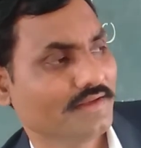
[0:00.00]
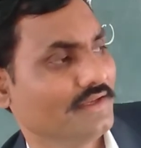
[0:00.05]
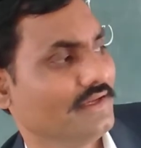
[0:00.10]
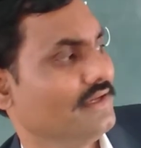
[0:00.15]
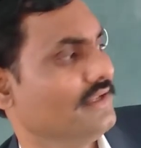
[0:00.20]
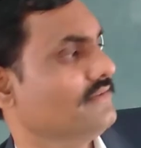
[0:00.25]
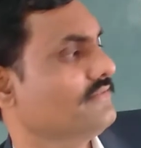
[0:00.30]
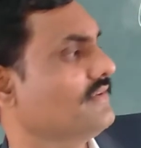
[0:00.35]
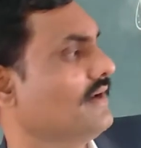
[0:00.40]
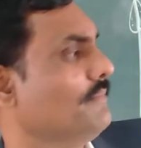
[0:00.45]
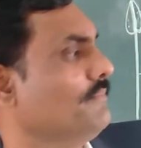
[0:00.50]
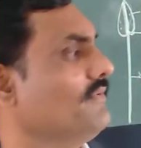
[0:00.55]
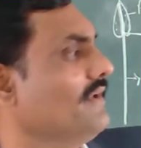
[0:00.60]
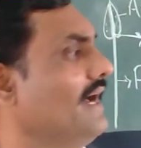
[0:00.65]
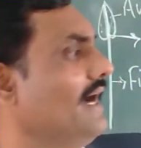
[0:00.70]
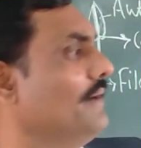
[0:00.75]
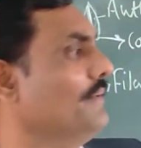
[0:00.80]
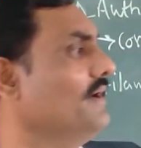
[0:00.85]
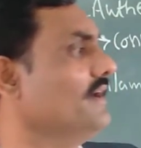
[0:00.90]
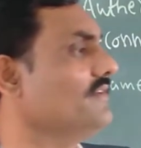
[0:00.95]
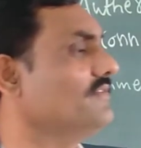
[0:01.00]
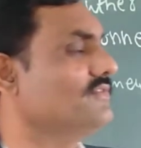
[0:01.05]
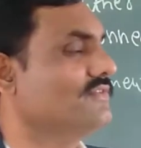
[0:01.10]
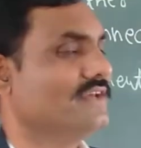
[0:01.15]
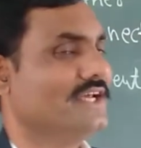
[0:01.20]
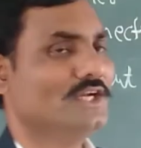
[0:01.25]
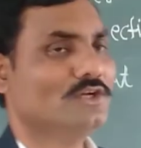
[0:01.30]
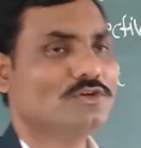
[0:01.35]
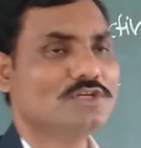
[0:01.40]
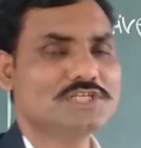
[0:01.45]
in some flowers,
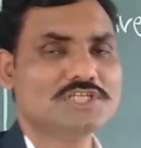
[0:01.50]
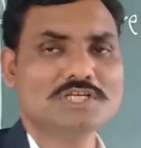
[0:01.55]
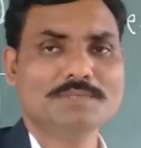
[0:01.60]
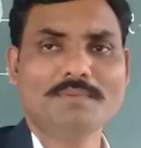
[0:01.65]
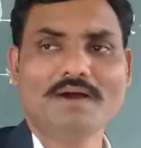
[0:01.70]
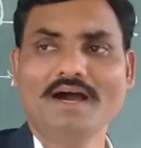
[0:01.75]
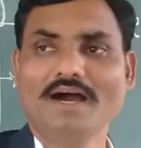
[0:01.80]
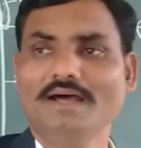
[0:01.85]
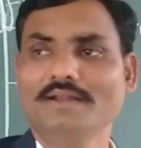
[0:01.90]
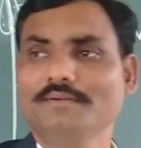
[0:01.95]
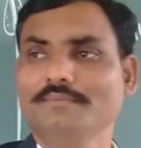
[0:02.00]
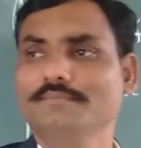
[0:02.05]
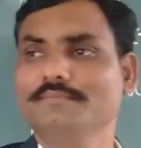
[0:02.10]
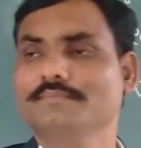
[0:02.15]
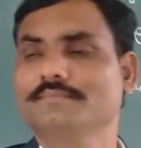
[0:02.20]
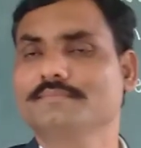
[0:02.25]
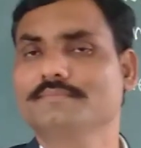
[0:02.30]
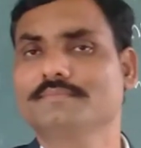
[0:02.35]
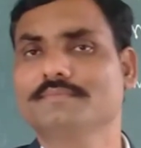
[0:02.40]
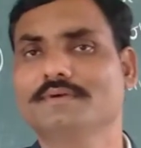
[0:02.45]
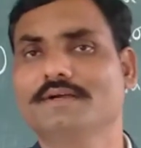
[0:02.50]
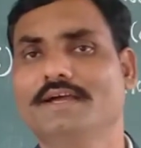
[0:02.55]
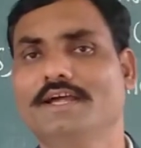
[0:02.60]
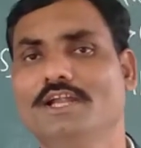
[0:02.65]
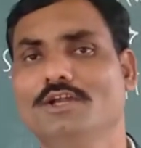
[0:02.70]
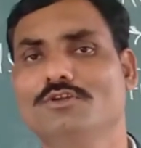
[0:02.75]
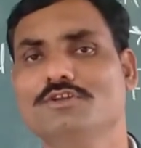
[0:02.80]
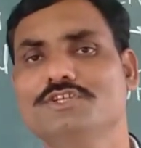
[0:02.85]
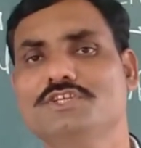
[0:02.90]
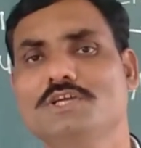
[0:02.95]

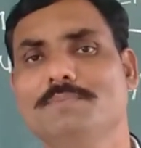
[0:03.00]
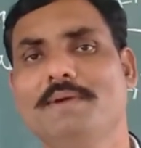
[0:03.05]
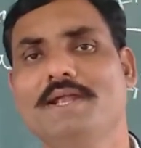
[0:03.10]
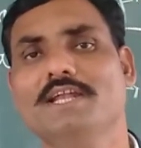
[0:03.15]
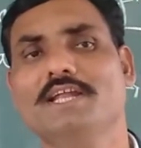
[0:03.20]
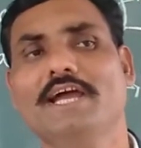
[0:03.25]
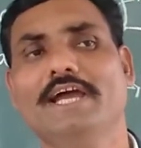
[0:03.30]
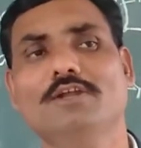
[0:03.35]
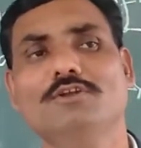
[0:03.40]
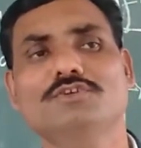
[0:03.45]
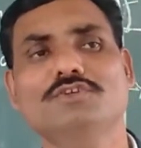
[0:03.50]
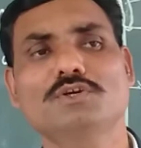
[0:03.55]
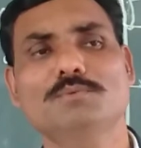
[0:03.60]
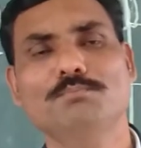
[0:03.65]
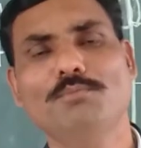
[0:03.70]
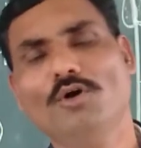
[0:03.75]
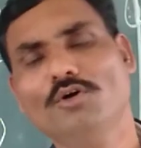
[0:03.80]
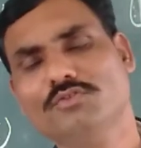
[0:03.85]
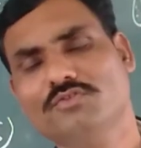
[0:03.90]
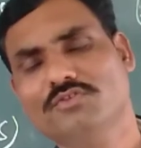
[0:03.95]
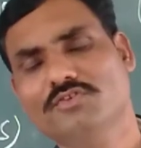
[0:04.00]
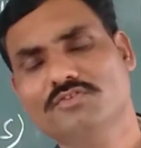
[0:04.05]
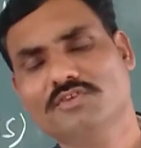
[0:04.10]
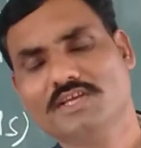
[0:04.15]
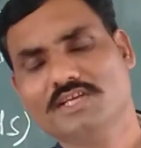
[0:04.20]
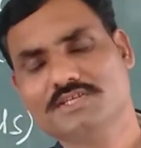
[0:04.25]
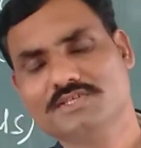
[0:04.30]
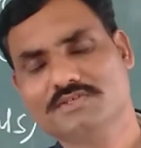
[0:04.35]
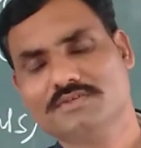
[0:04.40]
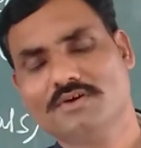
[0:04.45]
androecium and gynoecium, both
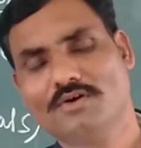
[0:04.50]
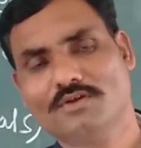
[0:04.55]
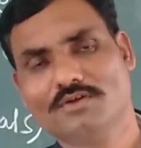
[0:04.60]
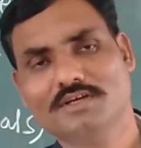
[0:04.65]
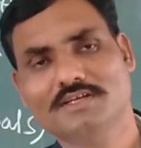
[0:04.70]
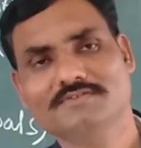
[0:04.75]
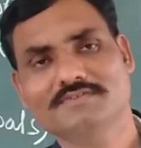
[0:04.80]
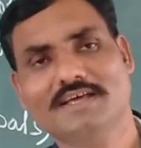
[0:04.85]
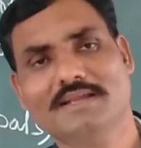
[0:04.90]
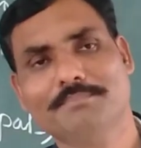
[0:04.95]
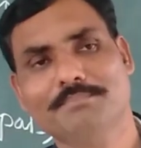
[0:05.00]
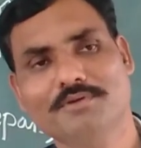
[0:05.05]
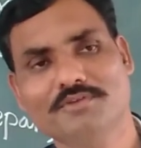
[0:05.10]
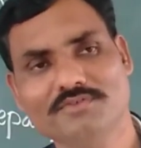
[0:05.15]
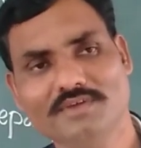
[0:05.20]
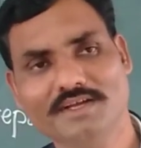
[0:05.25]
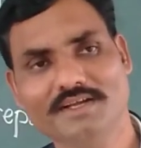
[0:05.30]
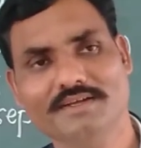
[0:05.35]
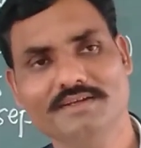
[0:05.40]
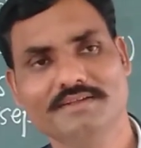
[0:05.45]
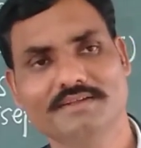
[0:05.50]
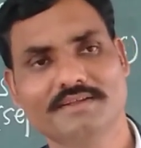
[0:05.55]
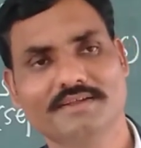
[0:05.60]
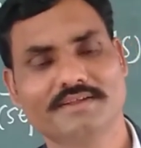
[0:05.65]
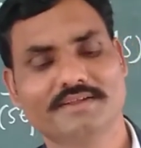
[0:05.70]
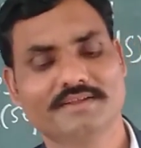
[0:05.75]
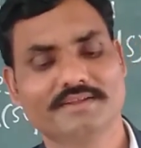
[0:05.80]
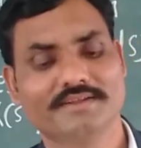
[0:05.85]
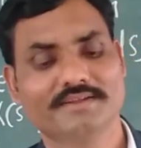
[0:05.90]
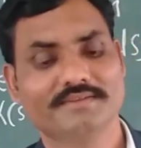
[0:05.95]
sex organs are present.
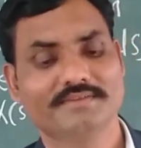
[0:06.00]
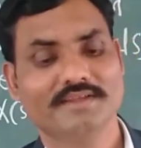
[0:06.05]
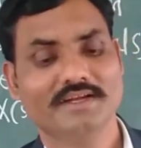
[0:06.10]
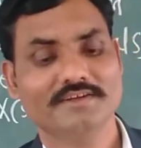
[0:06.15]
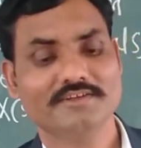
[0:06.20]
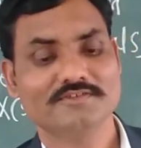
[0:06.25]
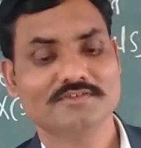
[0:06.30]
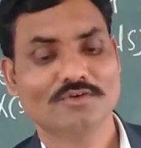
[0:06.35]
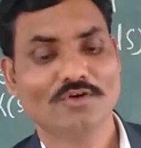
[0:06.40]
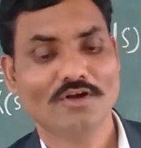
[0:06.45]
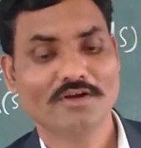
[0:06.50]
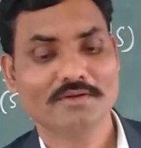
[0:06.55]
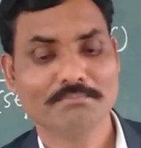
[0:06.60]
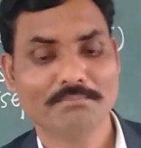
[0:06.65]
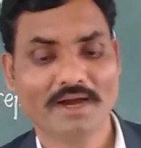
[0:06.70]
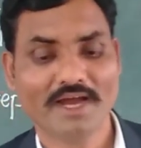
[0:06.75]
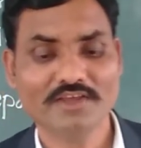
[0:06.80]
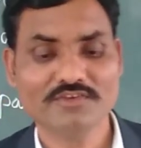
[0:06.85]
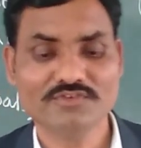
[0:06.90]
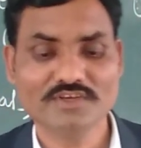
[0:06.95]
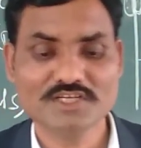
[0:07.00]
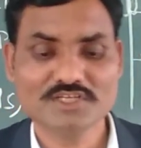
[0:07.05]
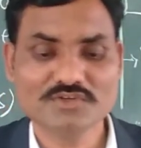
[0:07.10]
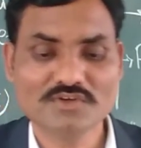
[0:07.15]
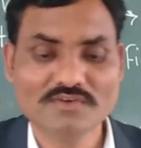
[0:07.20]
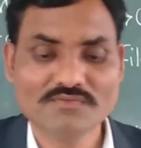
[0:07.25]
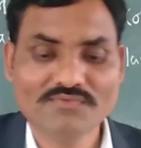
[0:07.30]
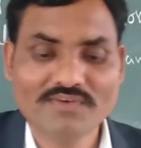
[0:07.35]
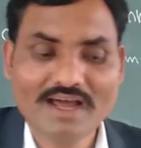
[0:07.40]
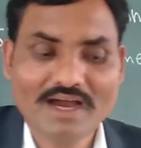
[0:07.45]
That is called
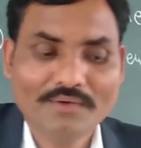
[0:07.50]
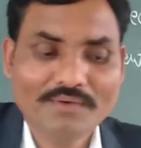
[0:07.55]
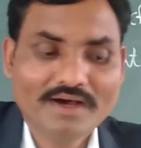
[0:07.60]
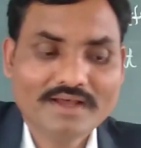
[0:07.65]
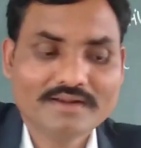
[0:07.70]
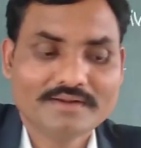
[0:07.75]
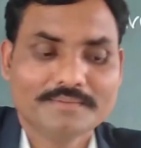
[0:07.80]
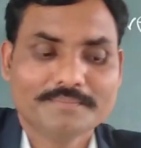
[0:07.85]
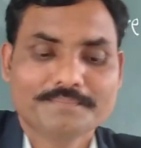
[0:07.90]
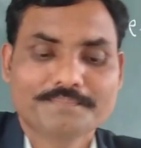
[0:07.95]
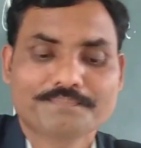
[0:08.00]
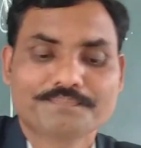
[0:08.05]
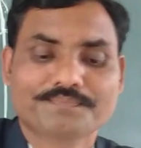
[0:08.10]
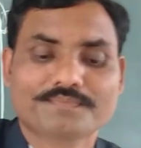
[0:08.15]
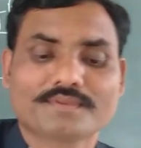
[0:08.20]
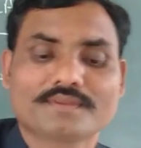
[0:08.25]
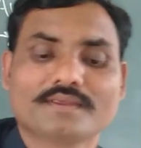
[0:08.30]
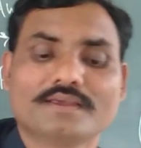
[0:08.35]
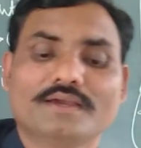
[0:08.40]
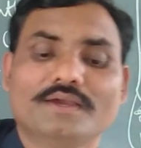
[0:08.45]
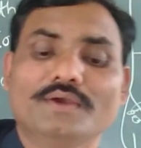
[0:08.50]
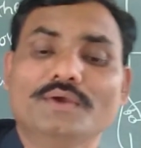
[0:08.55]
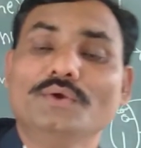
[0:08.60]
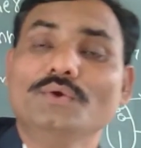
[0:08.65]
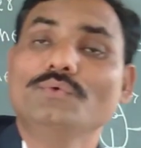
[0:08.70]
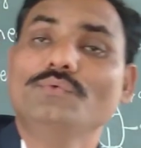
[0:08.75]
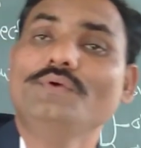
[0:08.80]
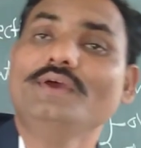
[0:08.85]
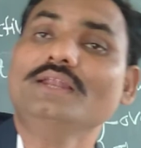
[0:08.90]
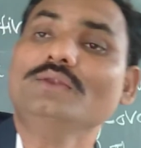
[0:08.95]
bisexual flower.
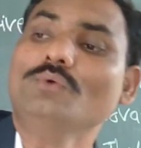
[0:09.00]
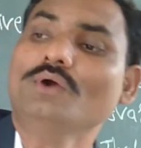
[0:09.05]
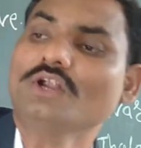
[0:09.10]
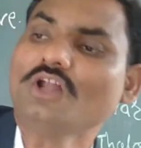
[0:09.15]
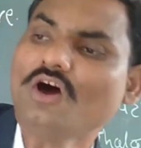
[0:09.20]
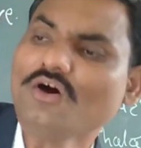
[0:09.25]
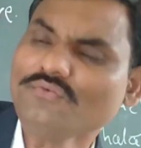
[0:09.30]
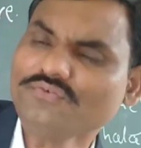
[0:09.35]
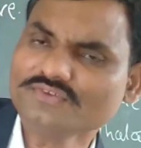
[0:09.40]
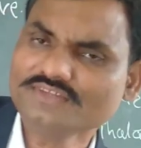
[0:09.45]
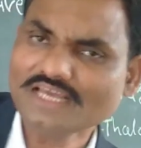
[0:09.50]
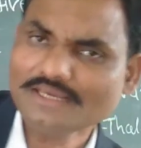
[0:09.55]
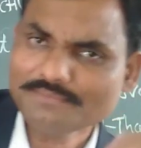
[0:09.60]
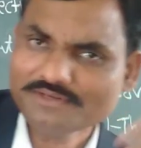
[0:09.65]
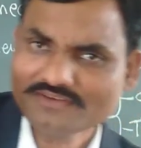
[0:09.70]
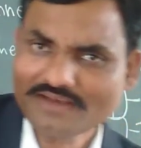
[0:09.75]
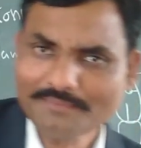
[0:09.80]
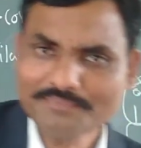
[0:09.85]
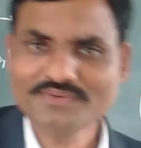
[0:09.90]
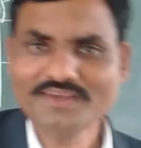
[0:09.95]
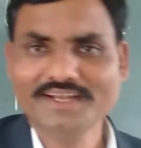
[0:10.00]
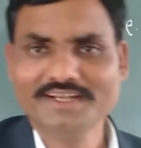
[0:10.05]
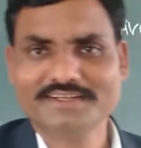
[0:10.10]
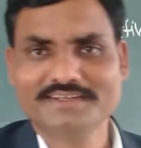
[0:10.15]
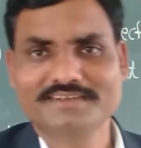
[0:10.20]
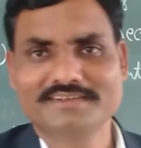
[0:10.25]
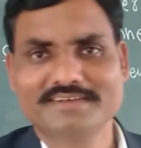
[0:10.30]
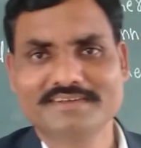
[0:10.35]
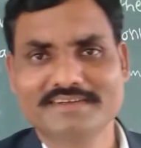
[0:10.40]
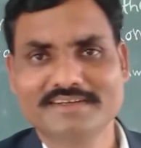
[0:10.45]
When one of them is absent,
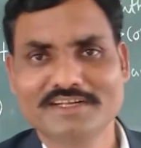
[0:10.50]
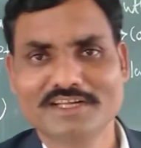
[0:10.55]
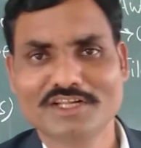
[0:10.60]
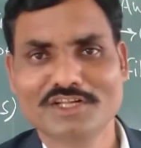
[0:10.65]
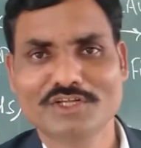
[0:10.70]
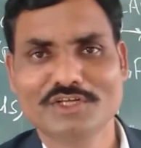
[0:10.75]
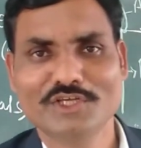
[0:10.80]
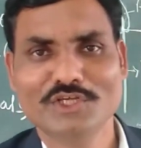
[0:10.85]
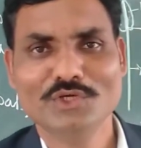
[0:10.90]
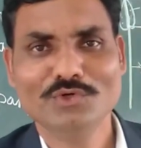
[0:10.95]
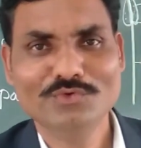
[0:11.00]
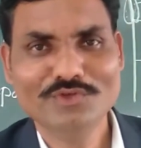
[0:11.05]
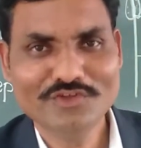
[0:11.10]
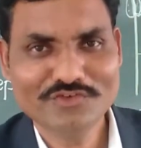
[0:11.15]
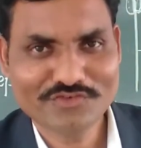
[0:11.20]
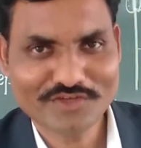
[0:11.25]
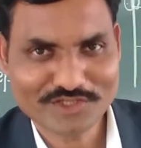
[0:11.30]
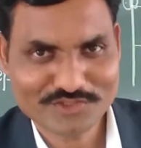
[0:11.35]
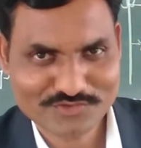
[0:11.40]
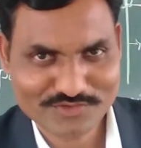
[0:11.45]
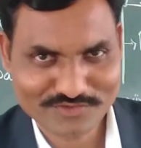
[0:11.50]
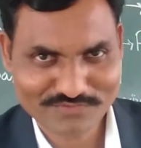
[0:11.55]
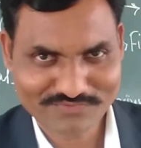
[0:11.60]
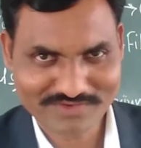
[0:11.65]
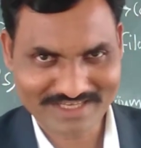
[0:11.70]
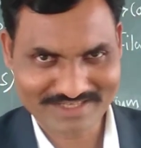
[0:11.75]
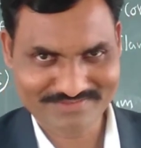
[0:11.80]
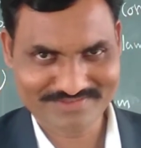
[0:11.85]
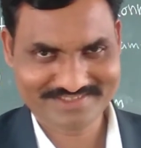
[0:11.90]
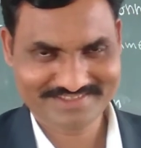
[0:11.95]
unisexual
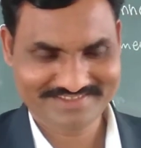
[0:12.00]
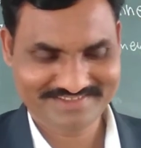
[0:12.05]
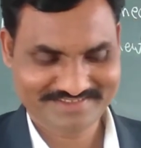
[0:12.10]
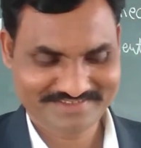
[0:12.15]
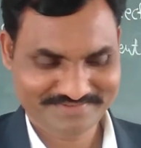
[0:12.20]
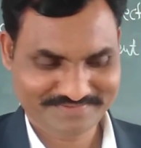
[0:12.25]
flowers.